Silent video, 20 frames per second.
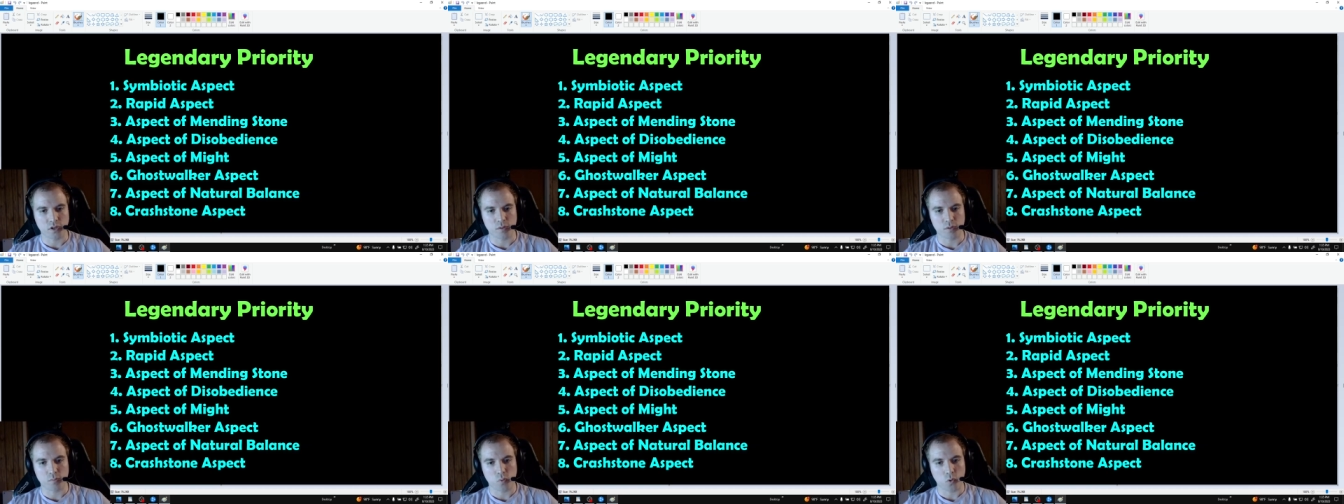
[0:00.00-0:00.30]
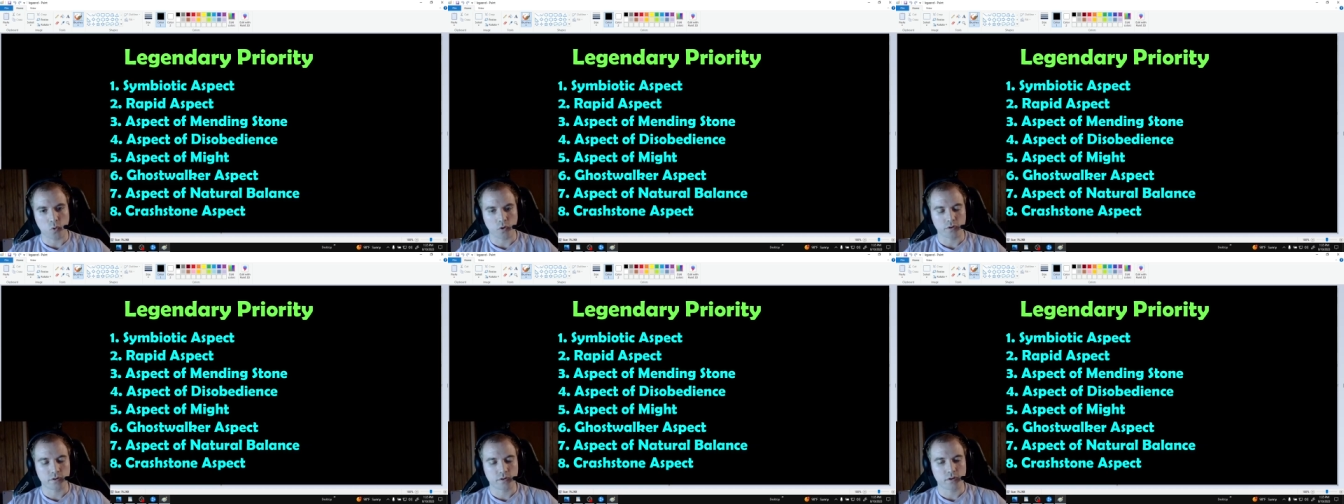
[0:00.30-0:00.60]

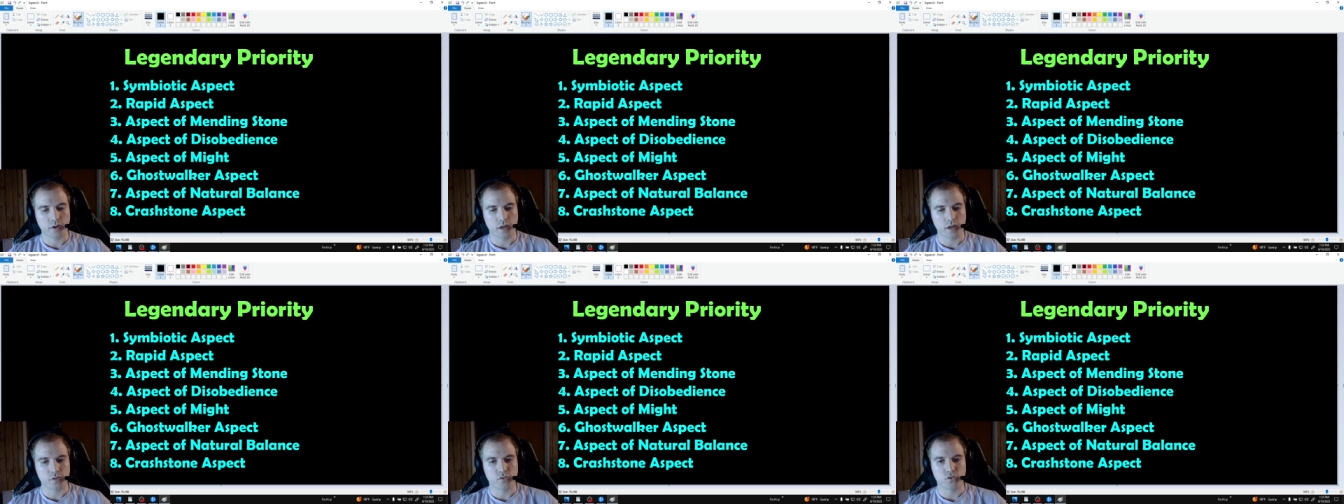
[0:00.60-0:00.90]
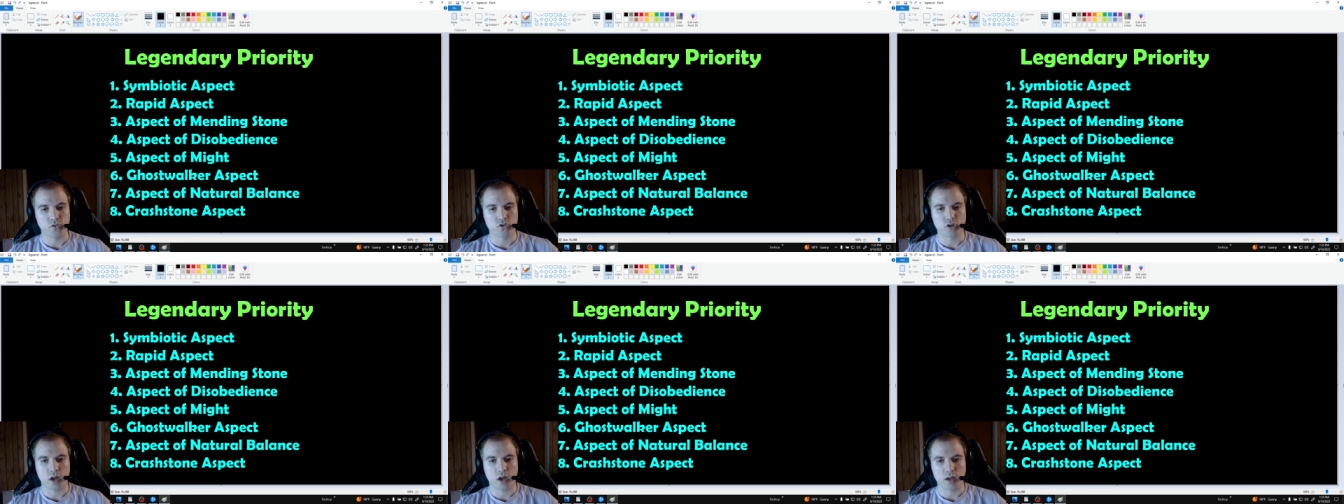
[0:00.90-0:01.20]
important as you
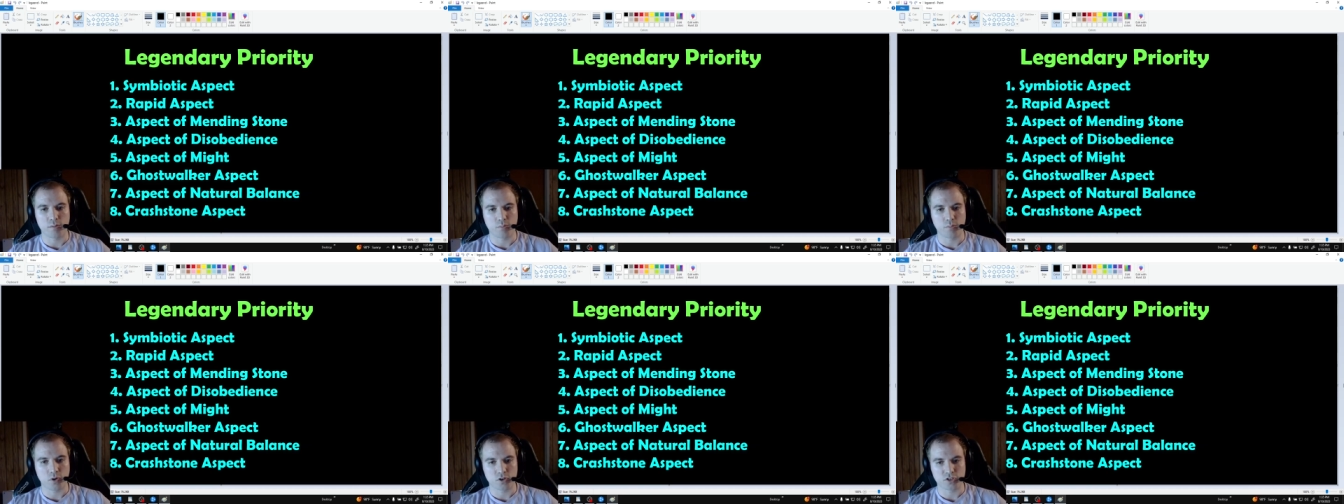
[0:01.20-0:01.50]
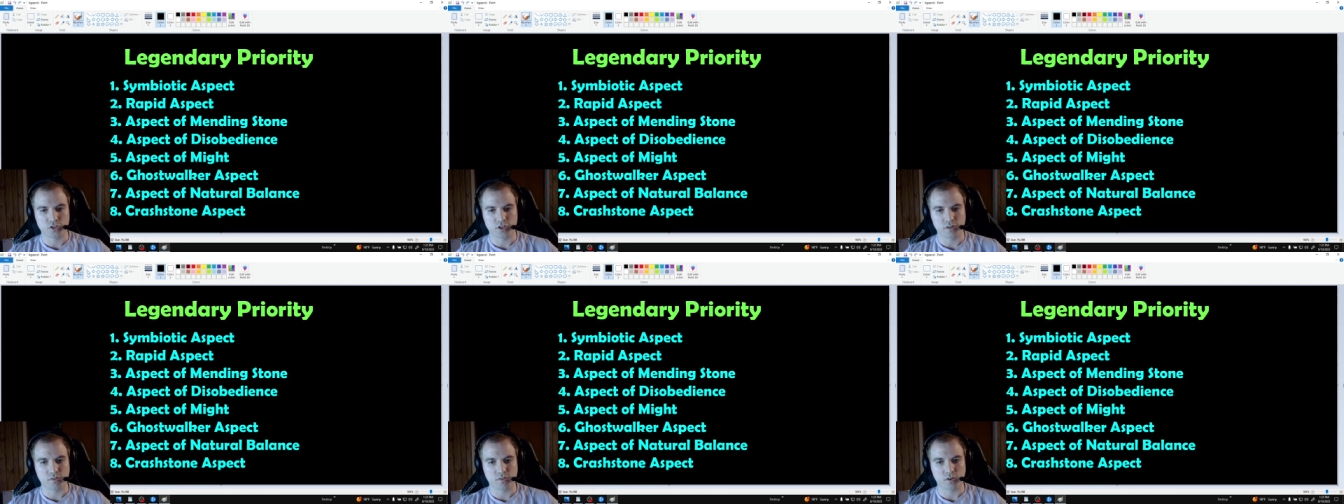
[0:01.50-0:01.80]
try and
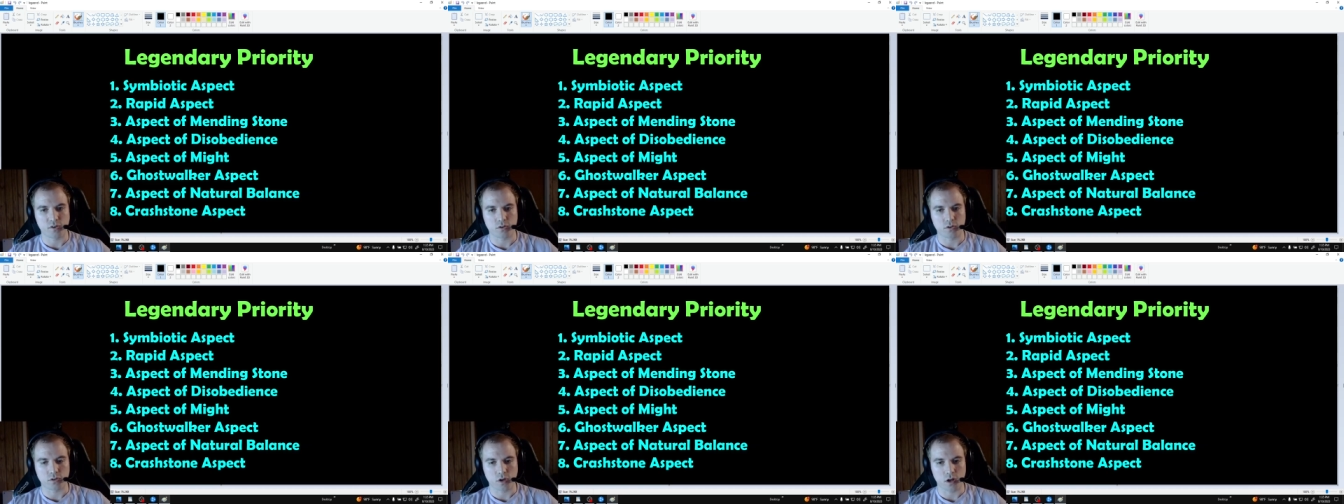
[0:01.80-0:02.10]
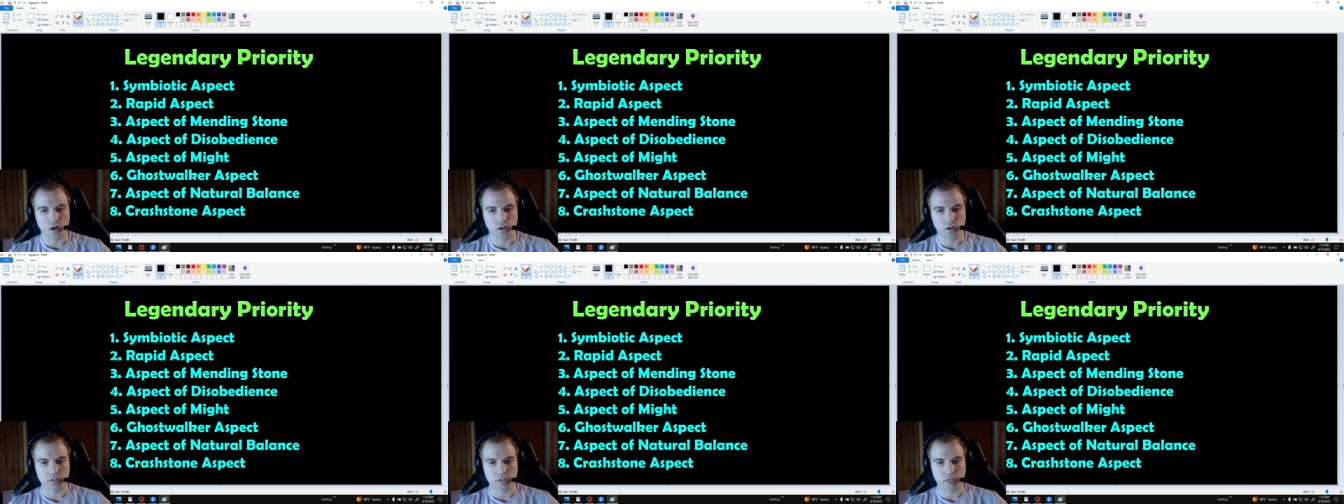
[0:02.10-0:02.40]
push difficult
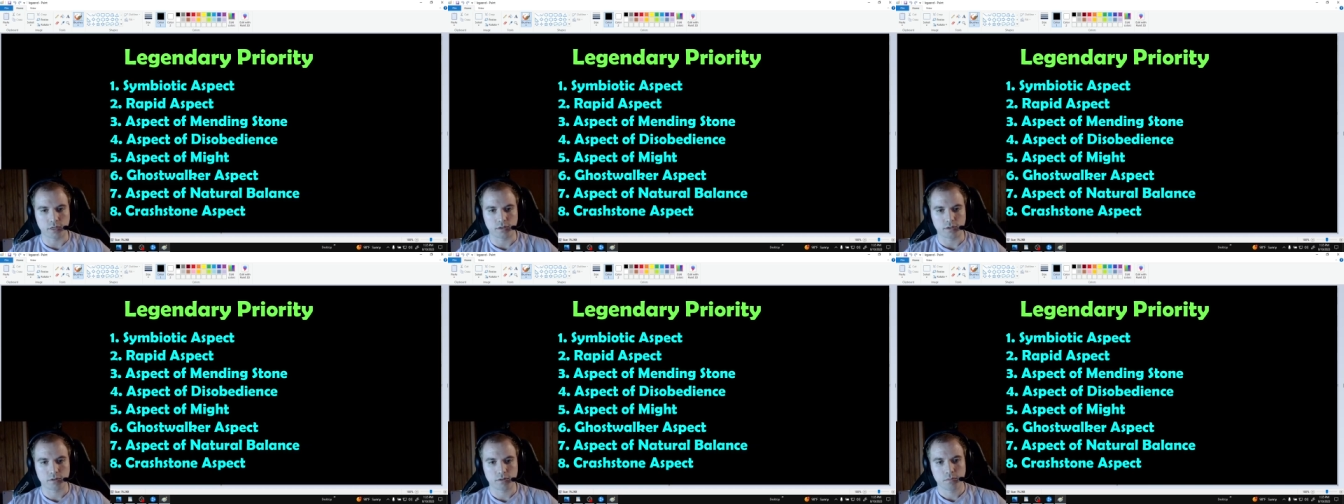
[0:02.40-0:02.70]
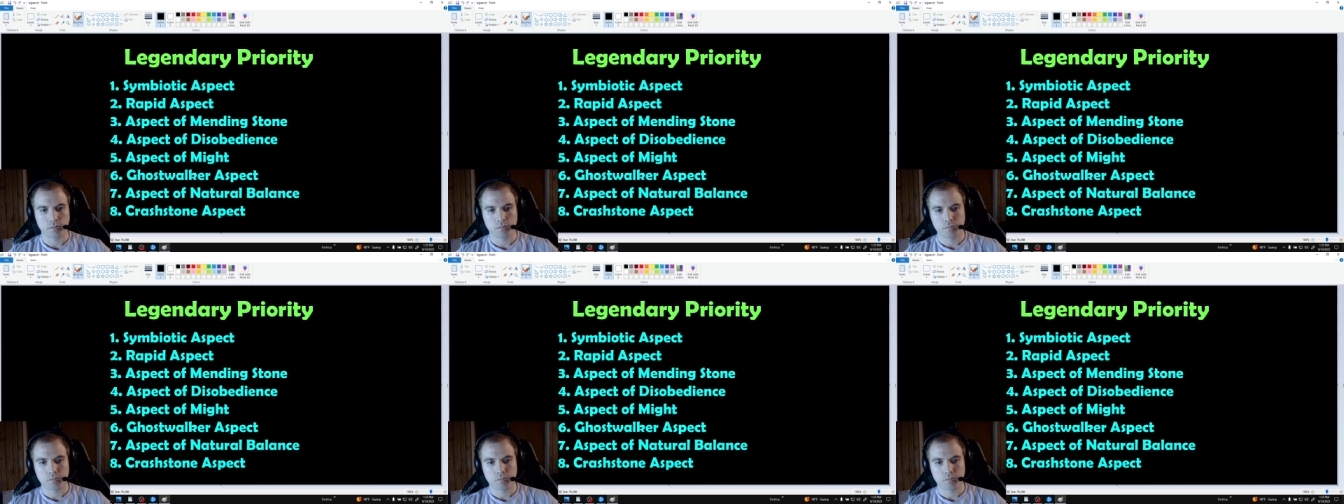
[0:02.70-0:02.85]
content.